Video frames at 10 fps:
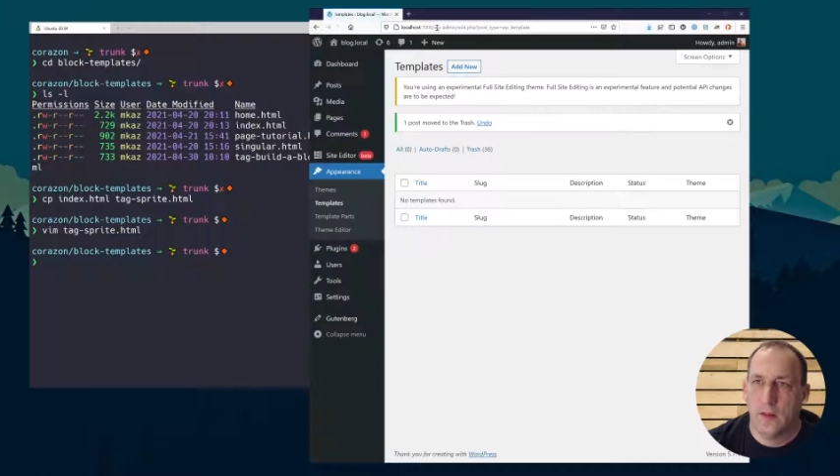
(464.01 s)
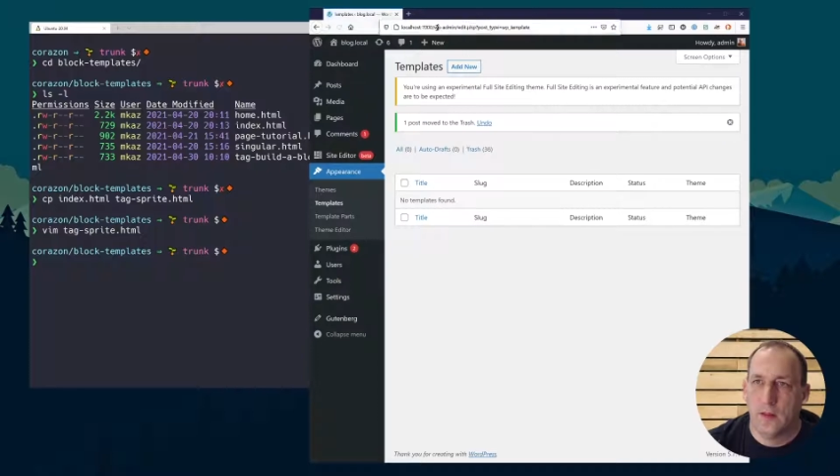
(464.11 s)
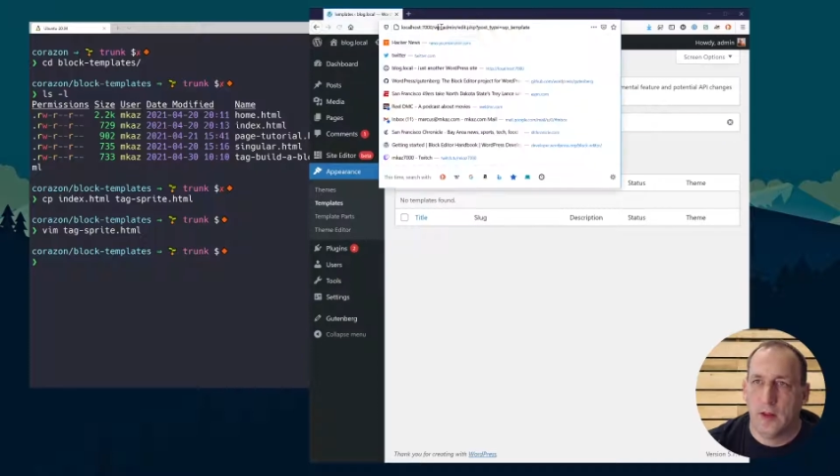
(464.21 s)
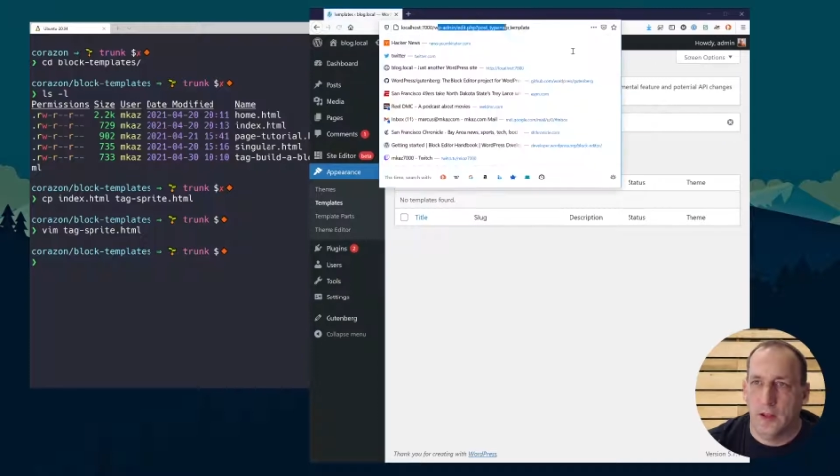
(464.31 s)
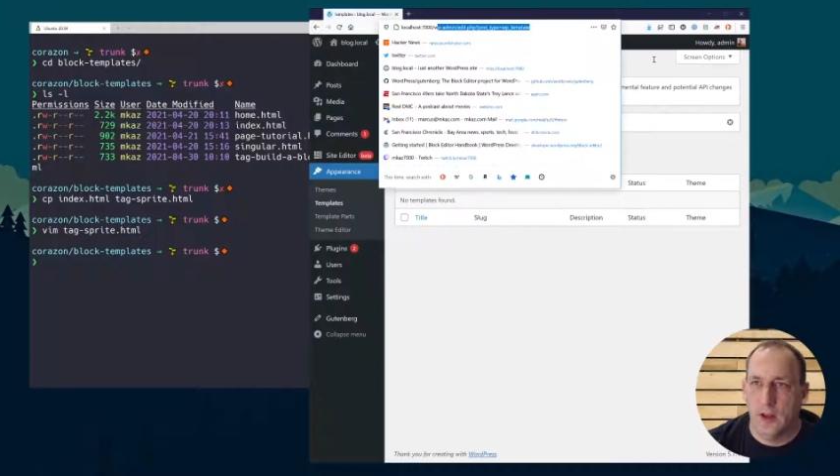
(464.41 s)

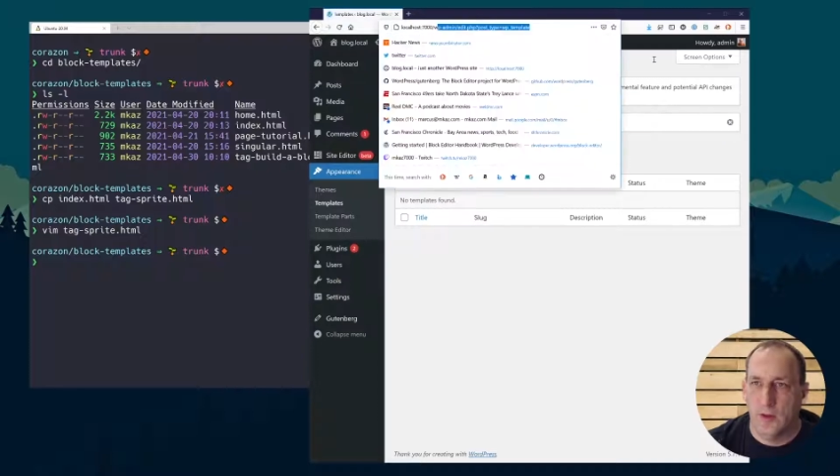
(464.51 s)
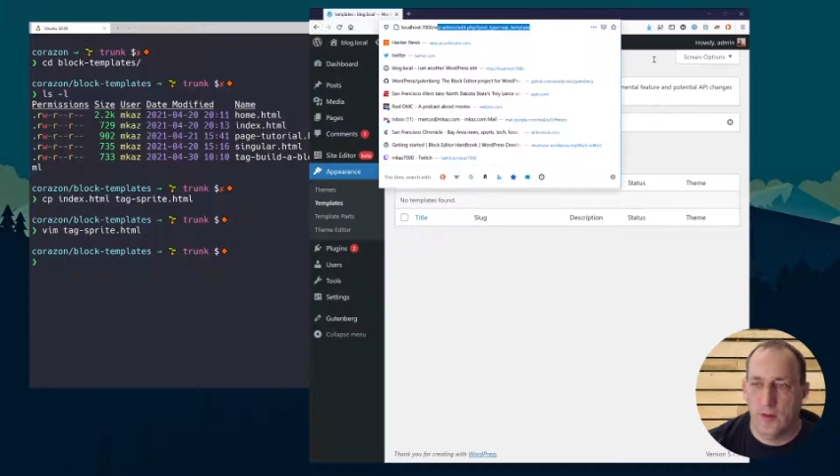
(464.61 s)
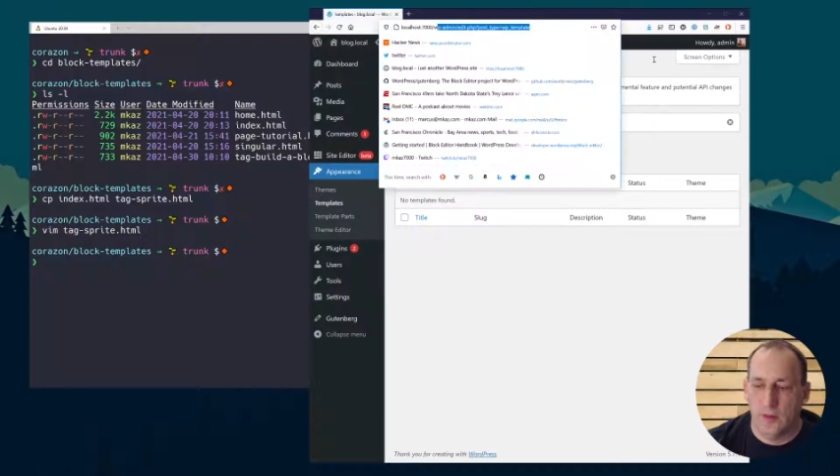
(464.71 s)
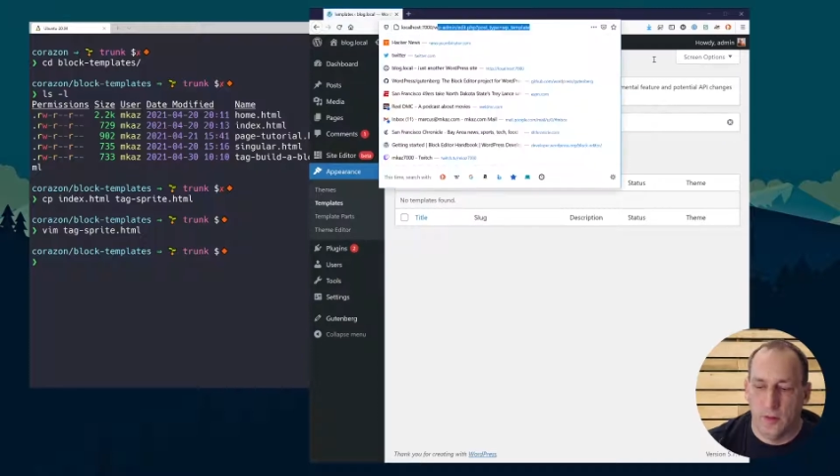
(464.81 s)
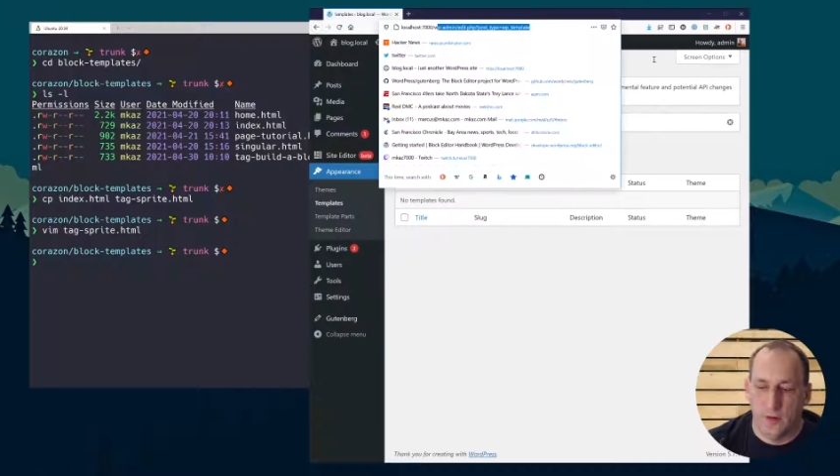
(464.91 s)
then I know
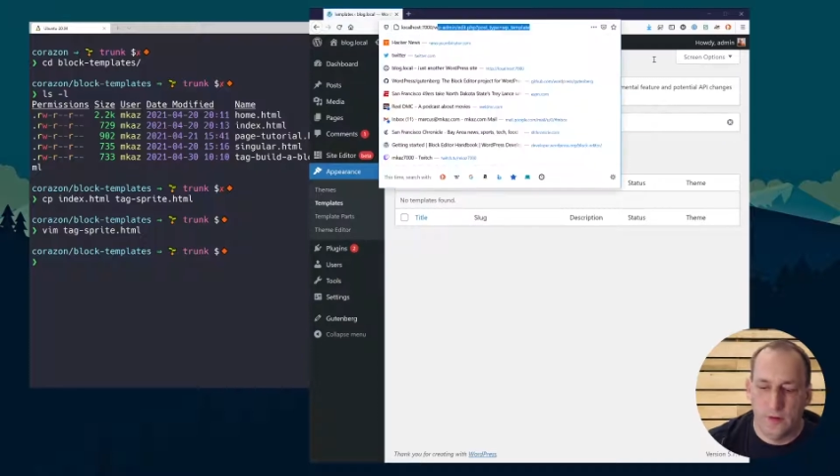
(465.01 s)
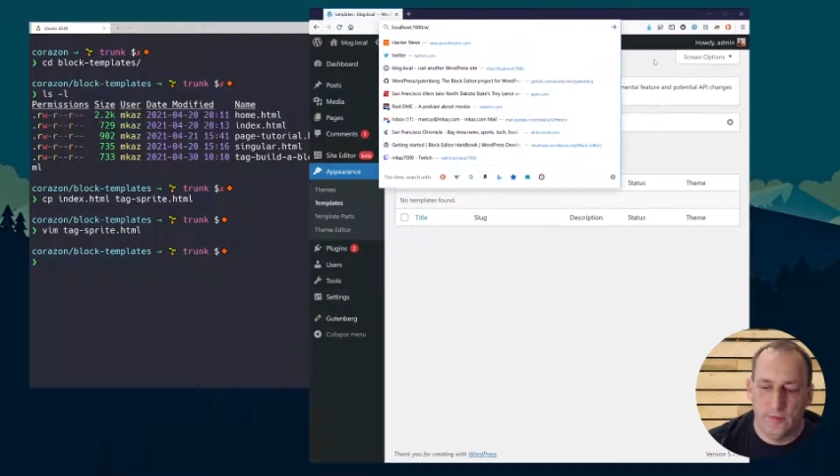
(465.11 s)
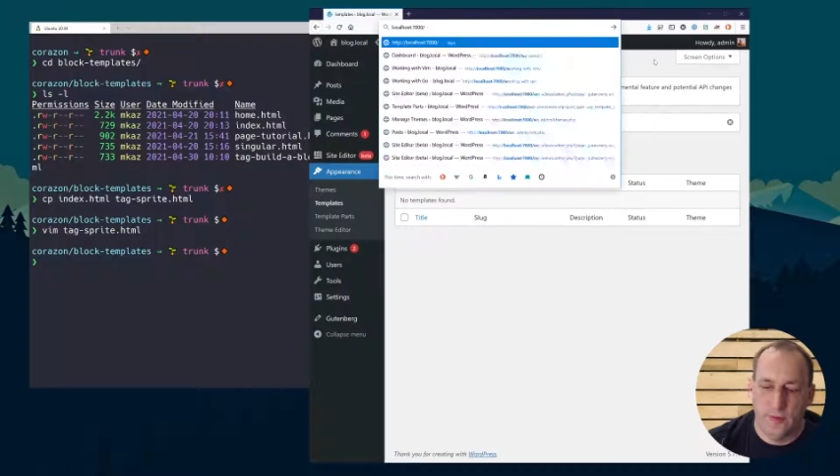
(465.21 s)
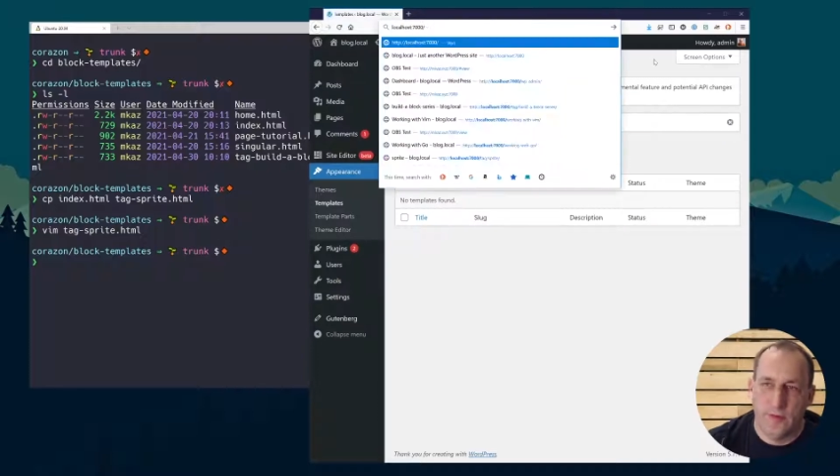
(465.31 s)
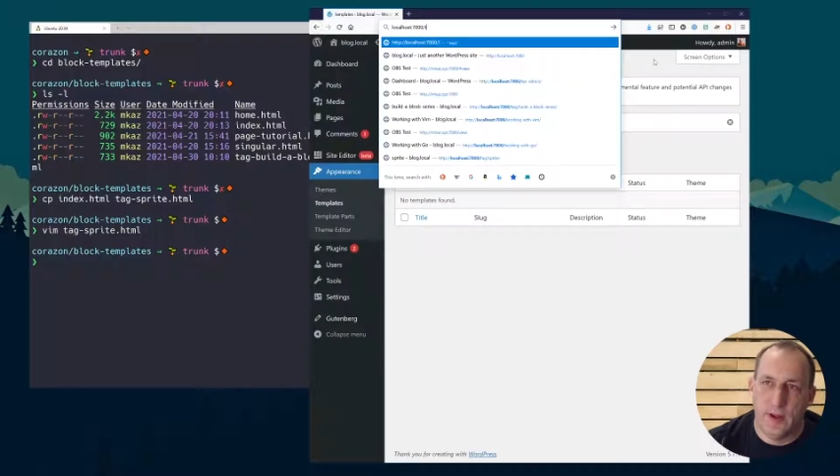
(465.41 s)
it's loading
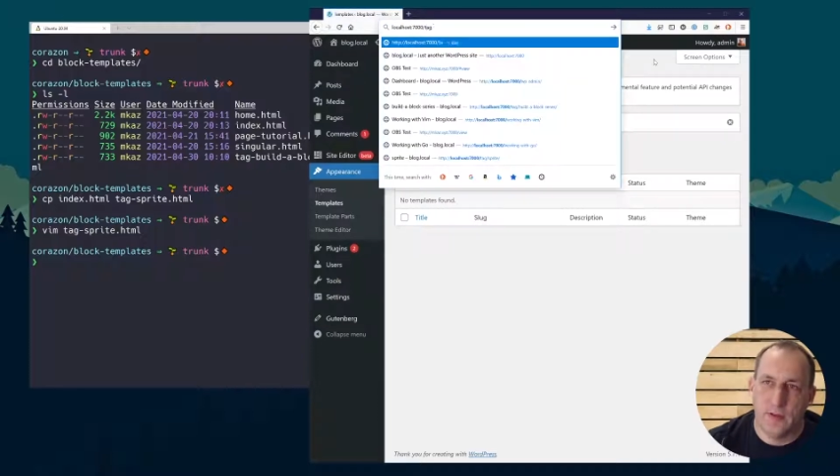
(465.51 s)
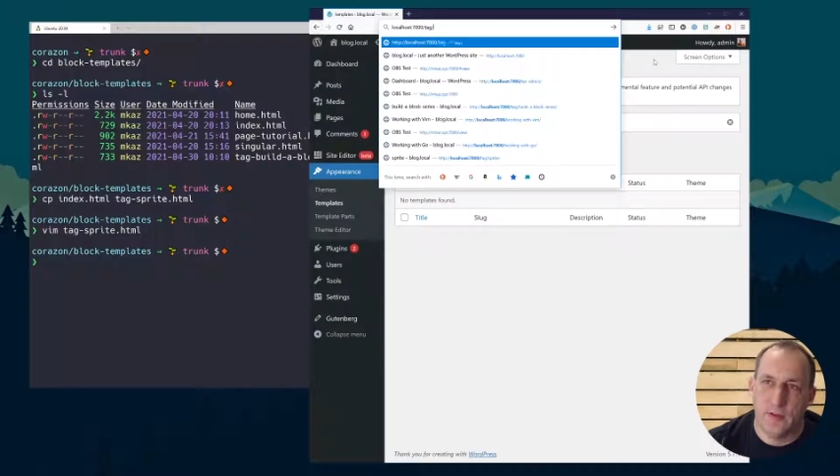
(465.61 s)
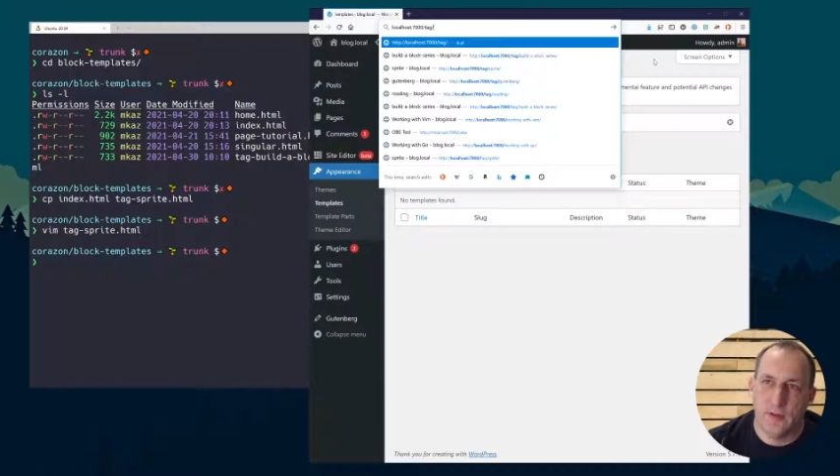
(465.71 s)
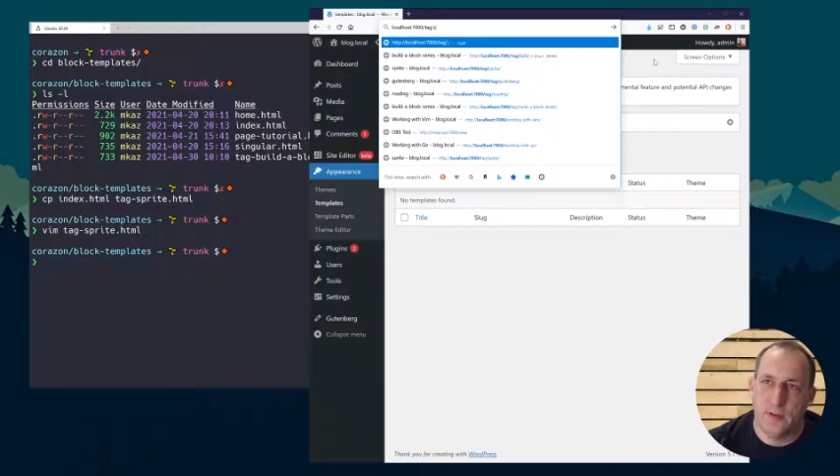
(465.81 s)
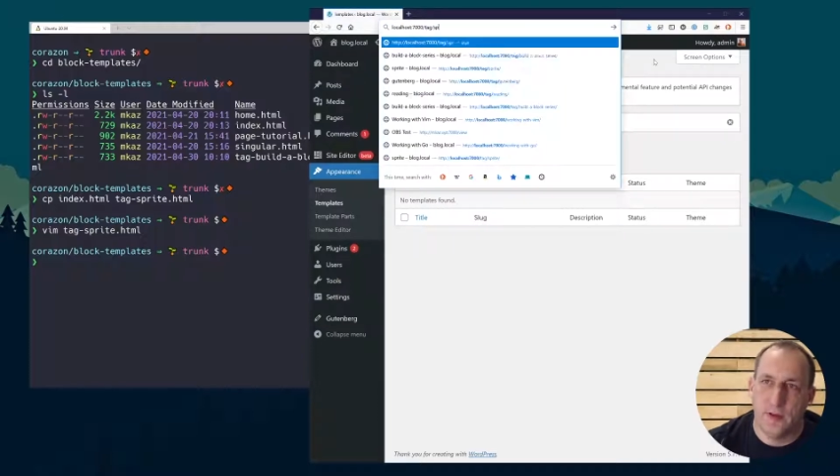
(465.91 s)
from the file
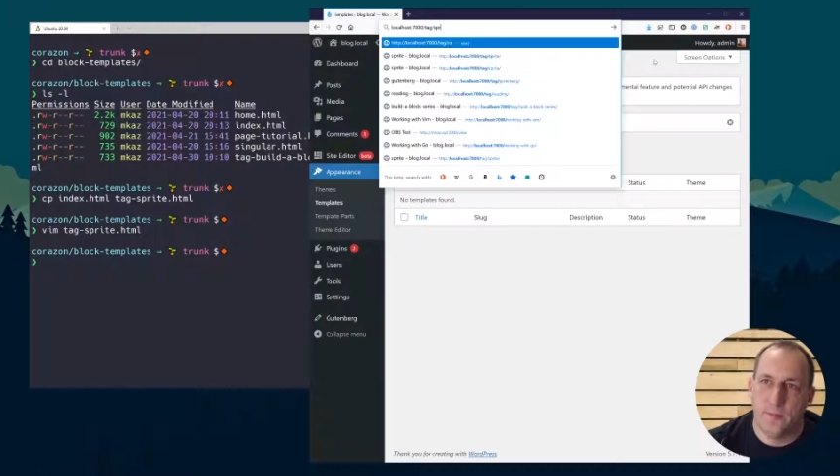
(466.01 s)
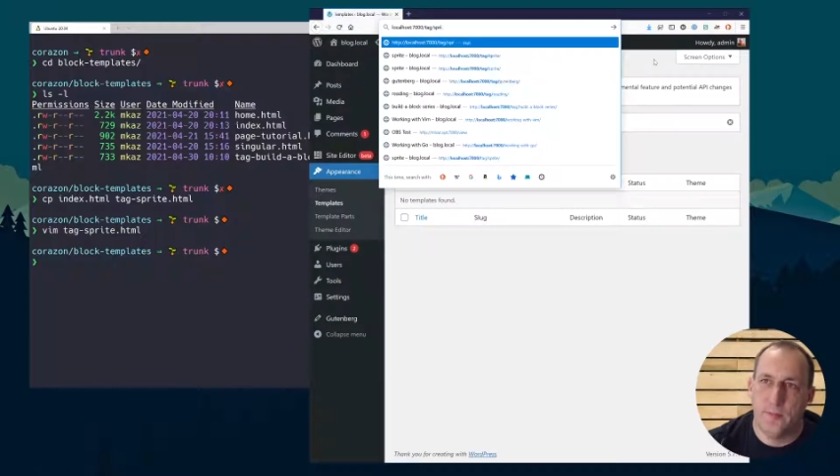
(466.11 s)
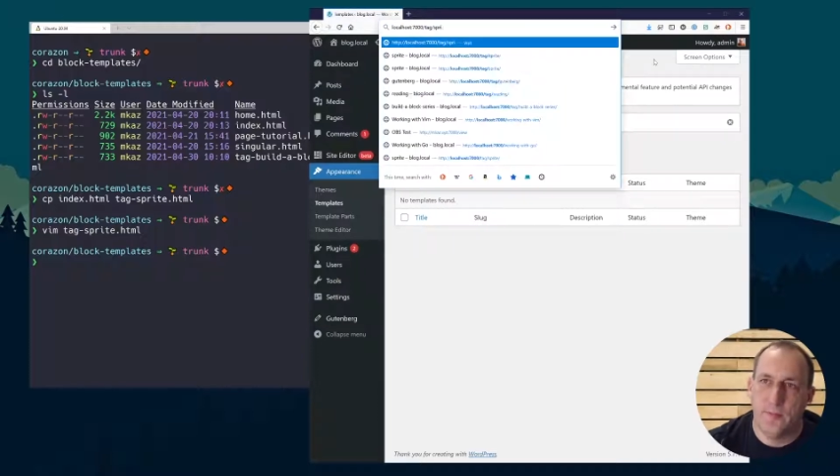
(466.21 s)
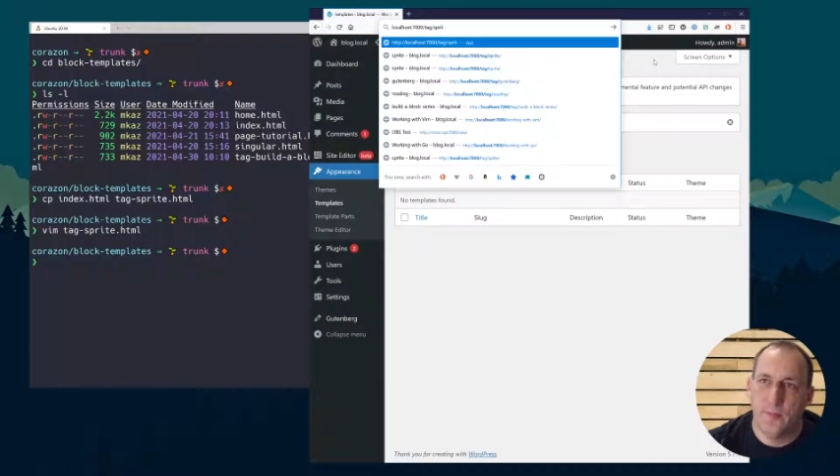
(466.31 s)
system.